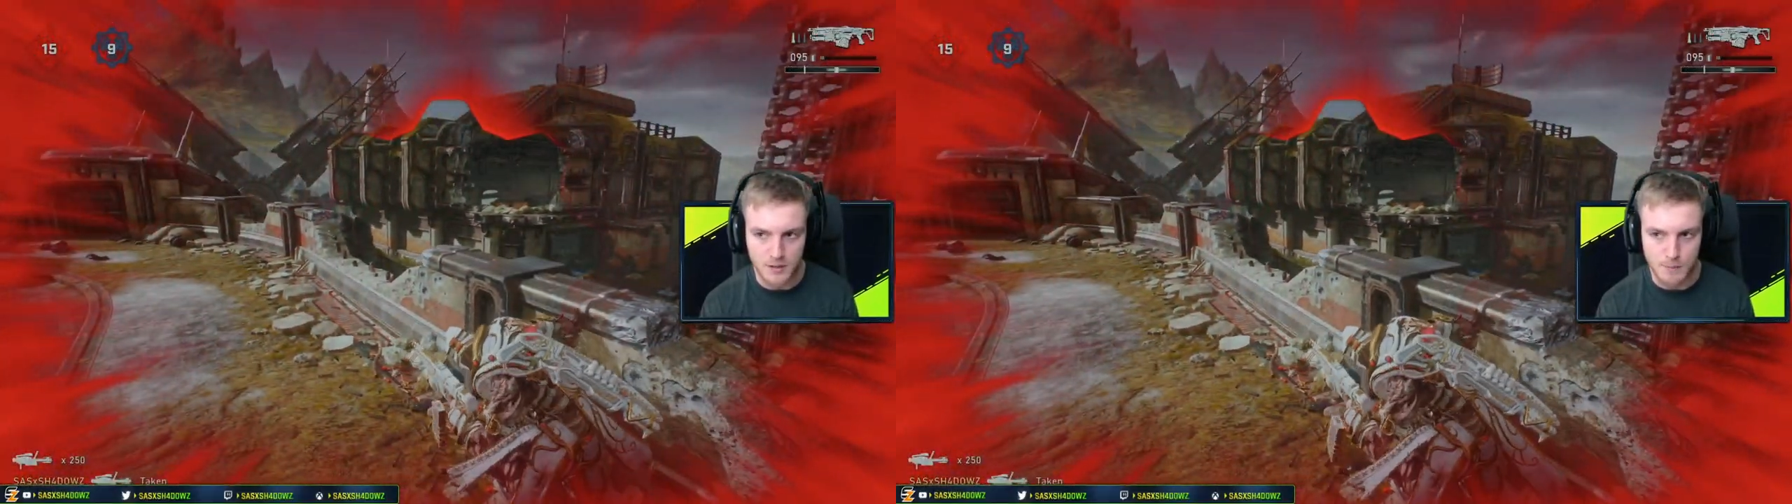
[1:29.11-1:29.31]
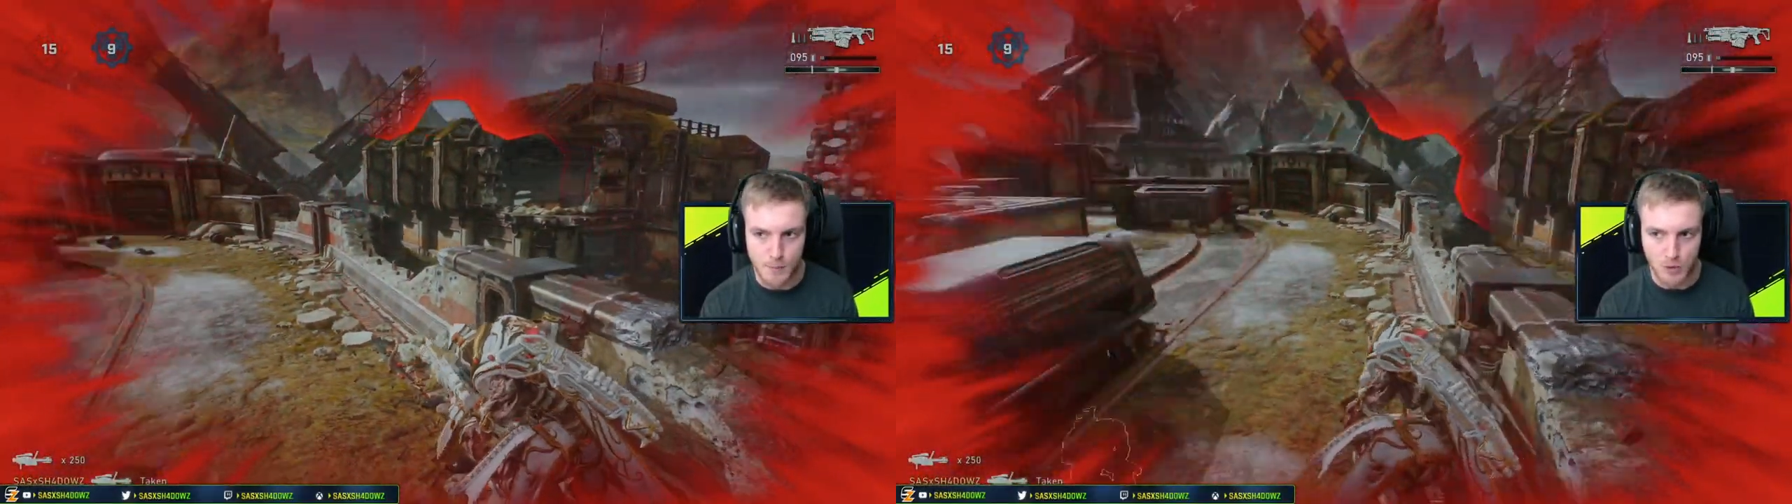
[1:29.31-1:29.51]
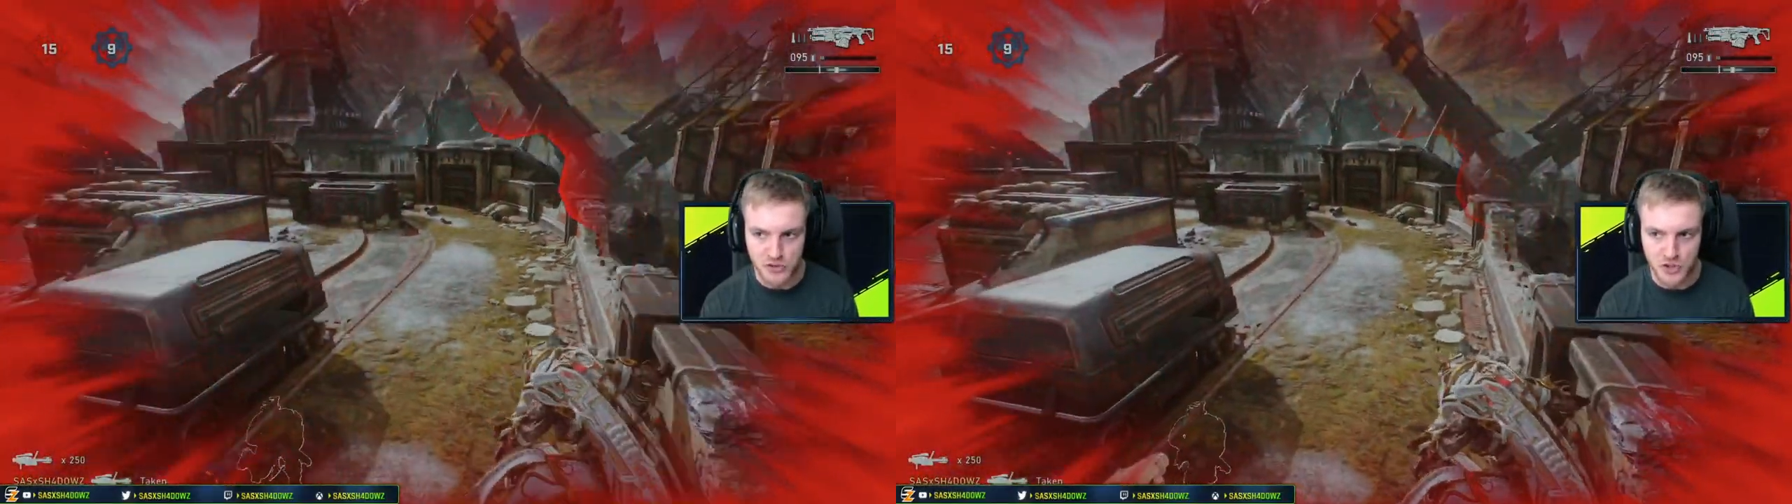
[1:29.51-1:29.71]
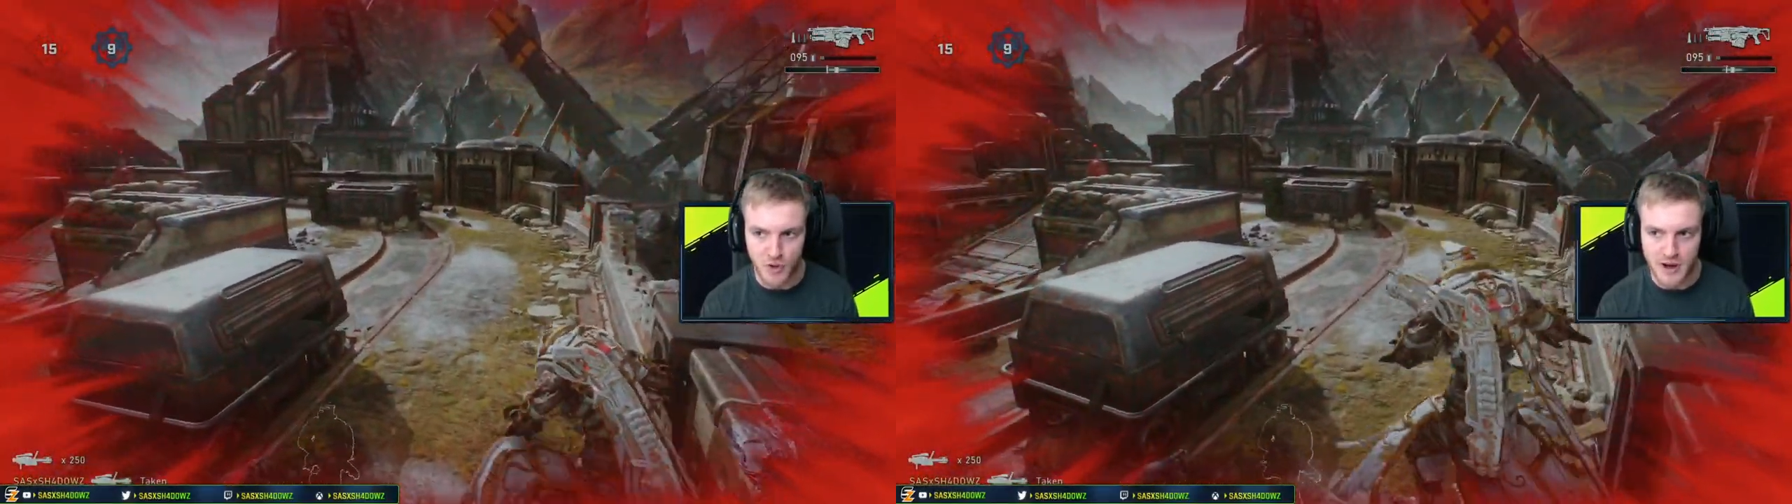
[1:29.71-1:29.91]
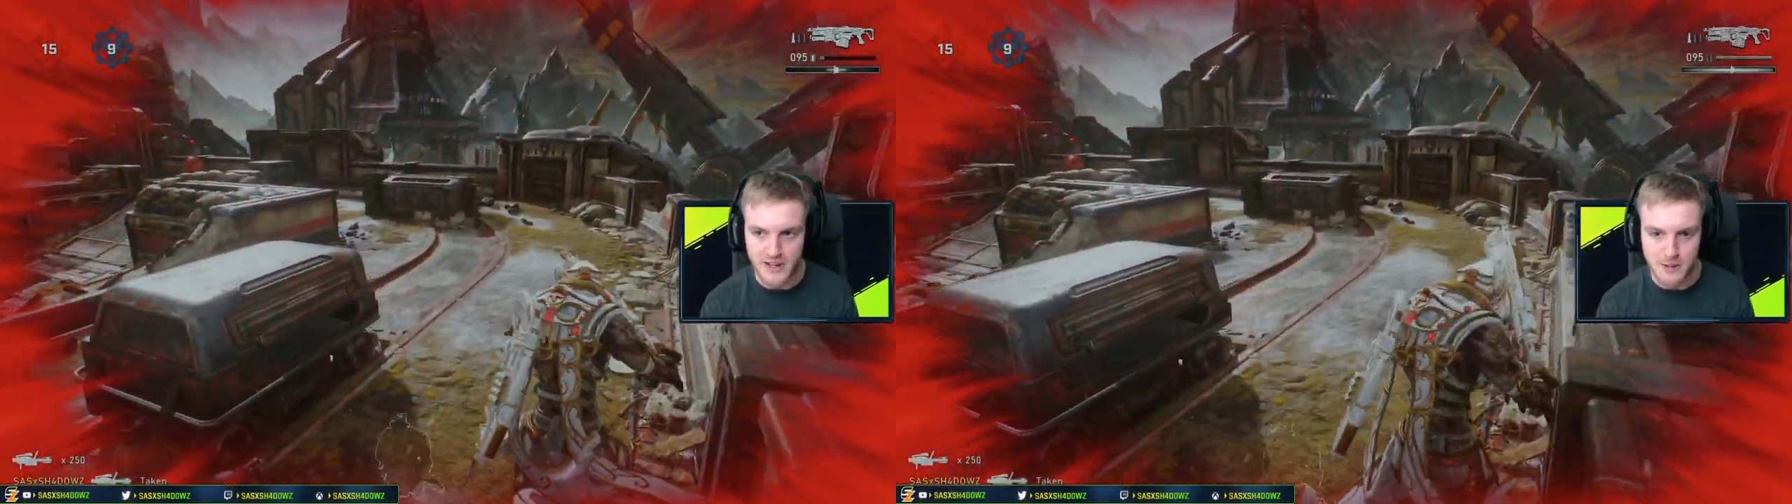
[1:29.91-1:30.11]
Mosher
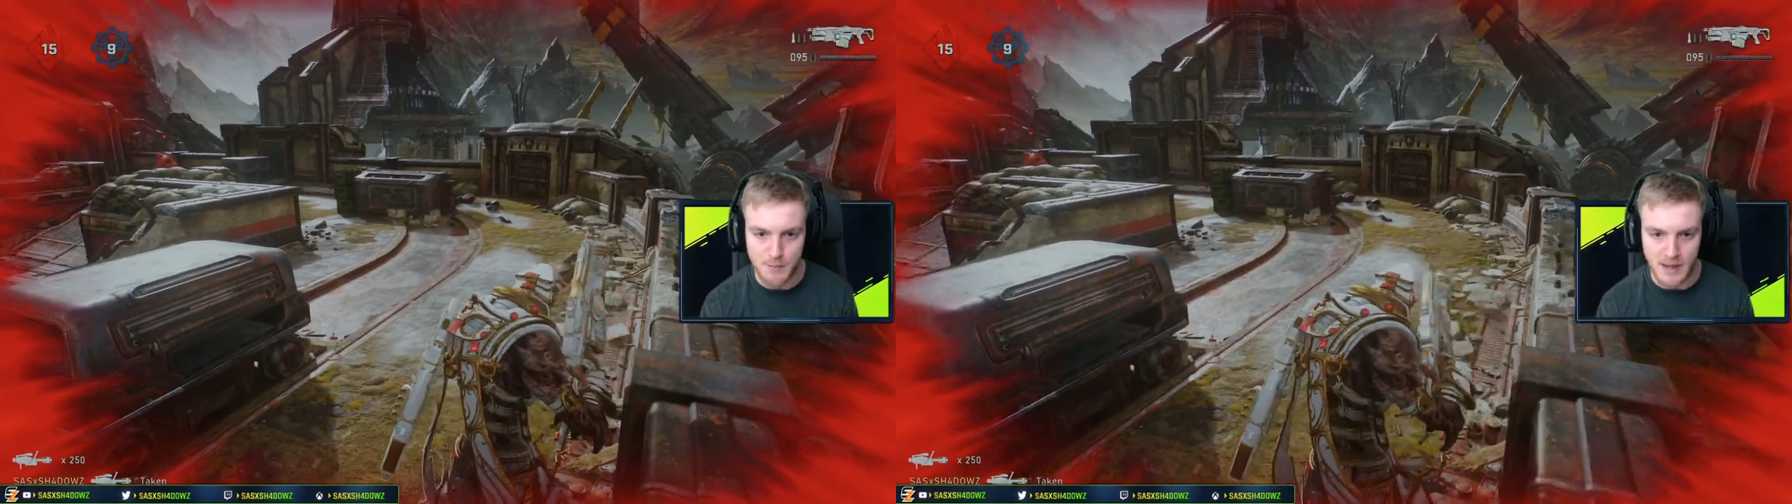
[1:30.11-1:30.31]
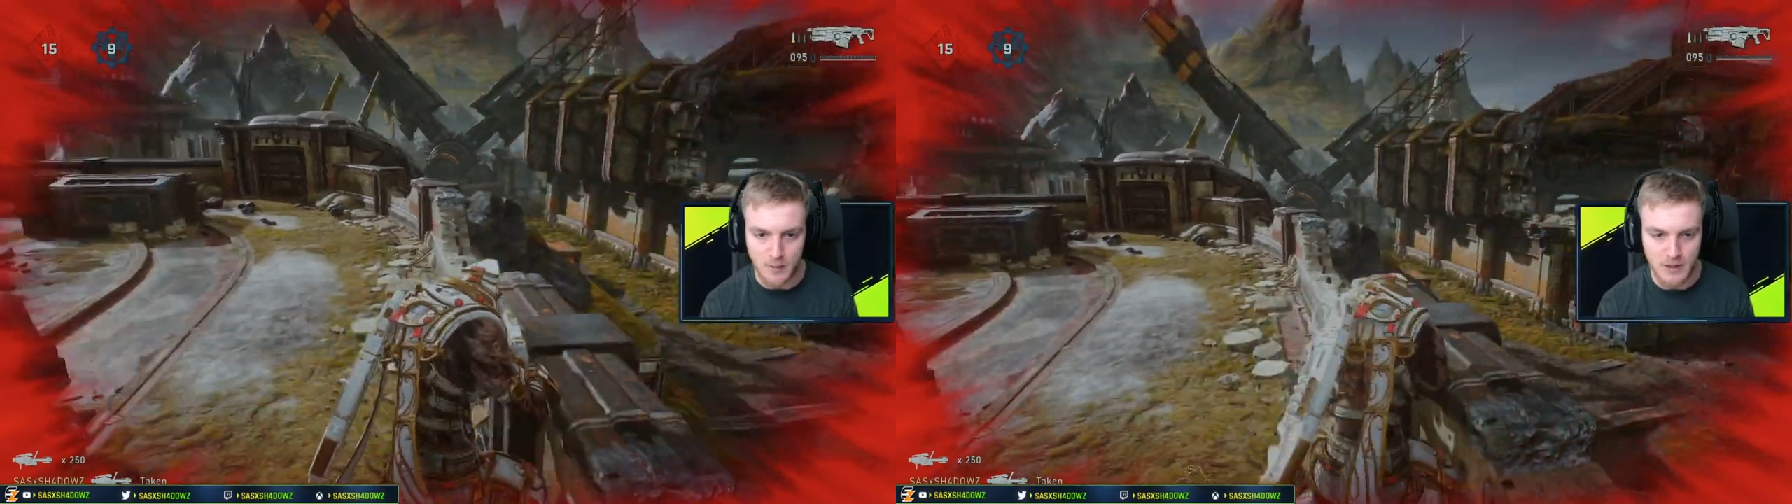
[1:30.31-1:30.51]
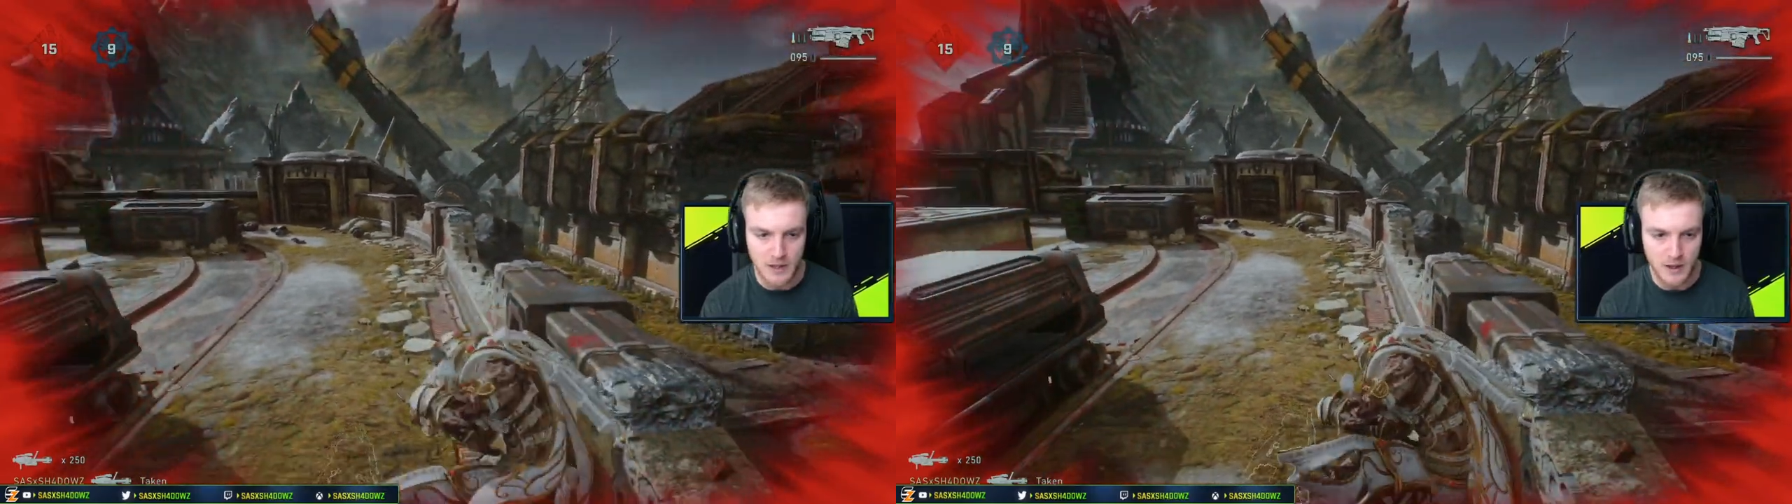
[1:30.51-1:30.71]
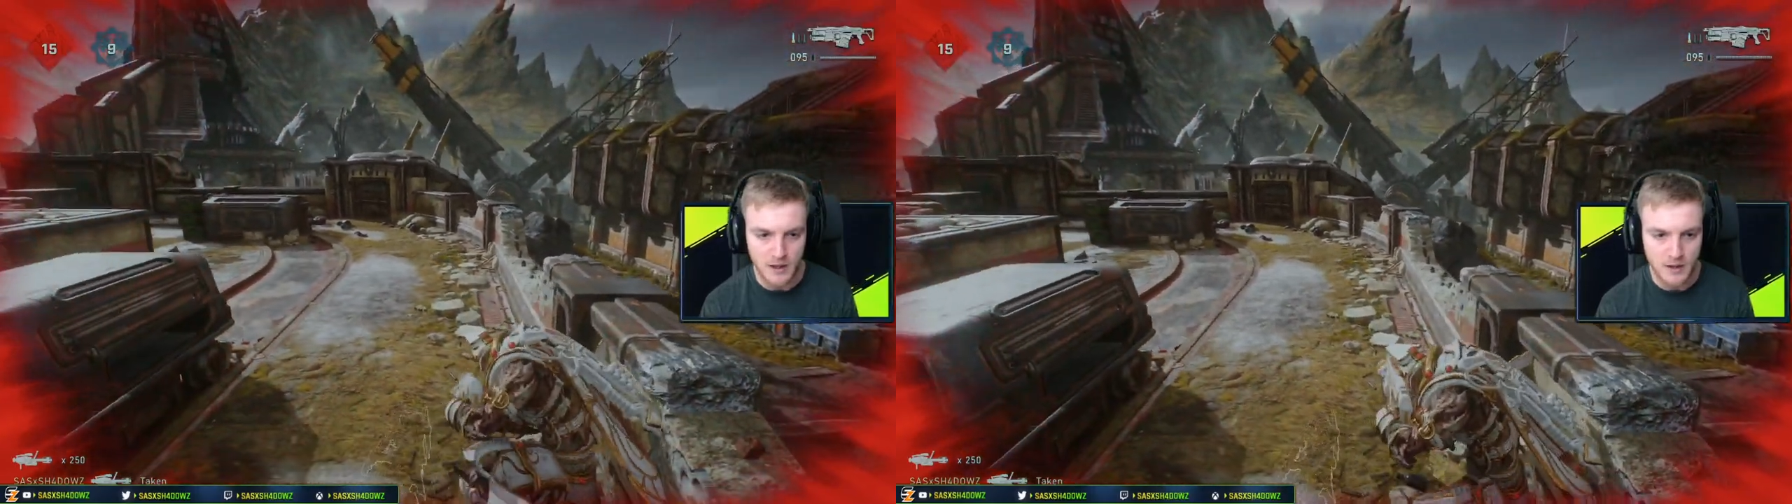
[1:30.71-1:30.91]
right here, maybe?